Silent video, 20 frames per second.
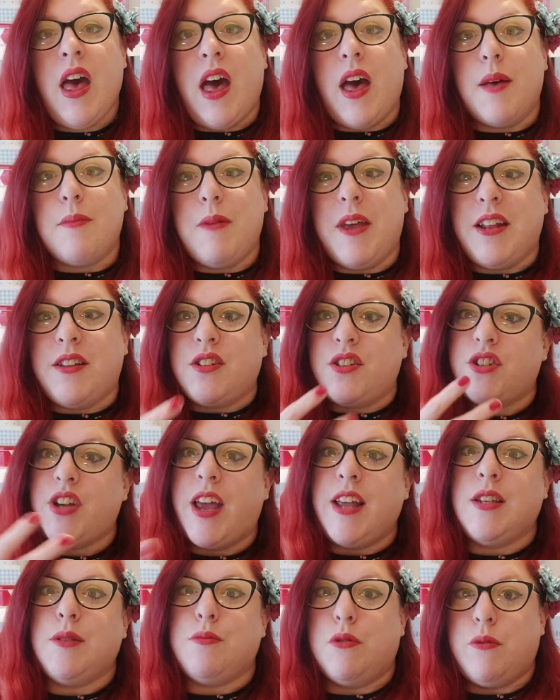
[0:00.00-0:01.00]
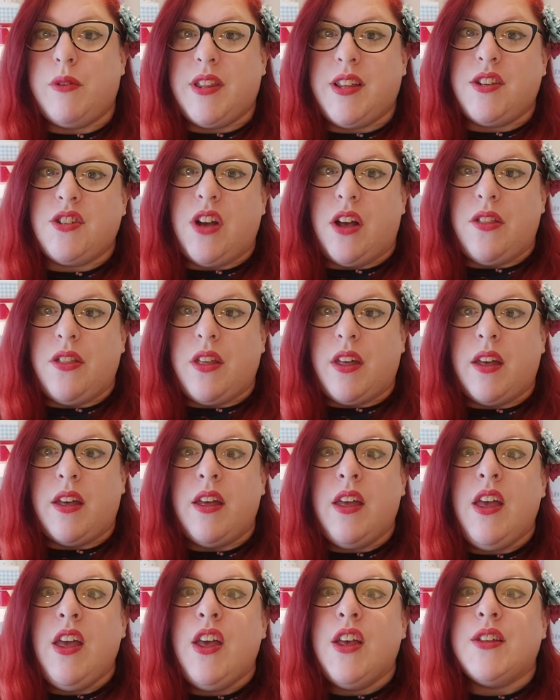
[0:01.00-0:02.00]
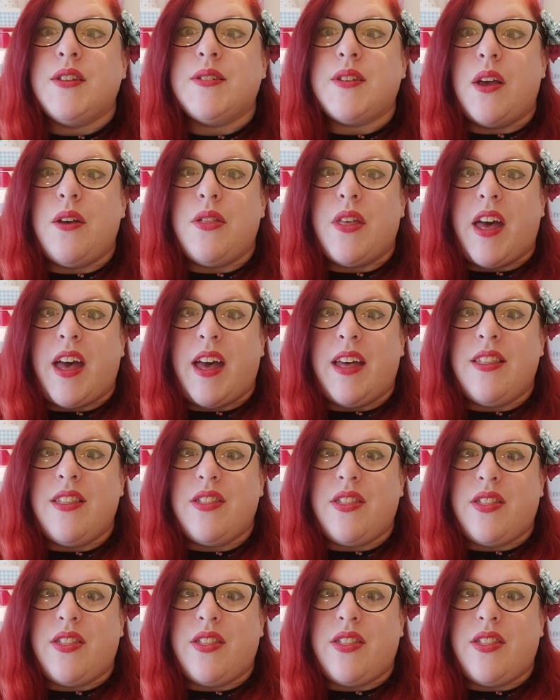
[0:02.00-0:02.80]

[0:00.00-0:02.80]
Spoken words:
interchangeable with each other so that